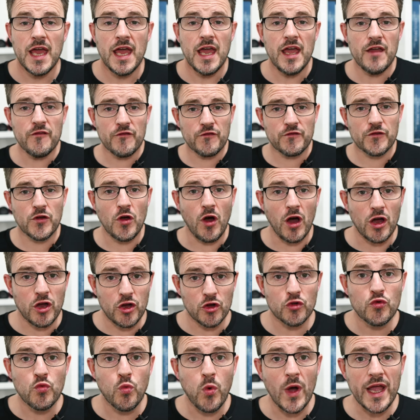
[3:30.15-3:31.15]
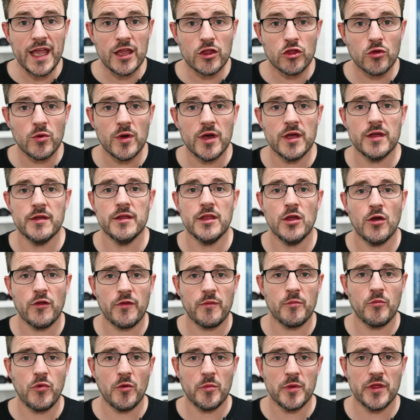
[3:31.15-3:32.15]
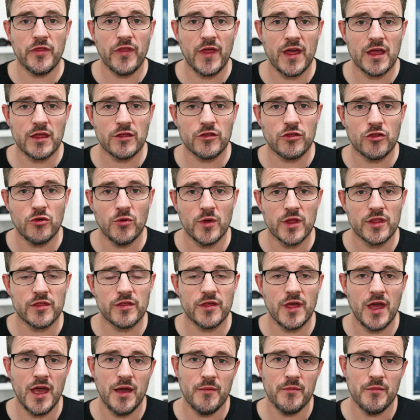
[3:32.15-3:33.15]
It's got a good weight to it, you know, probably thanks to its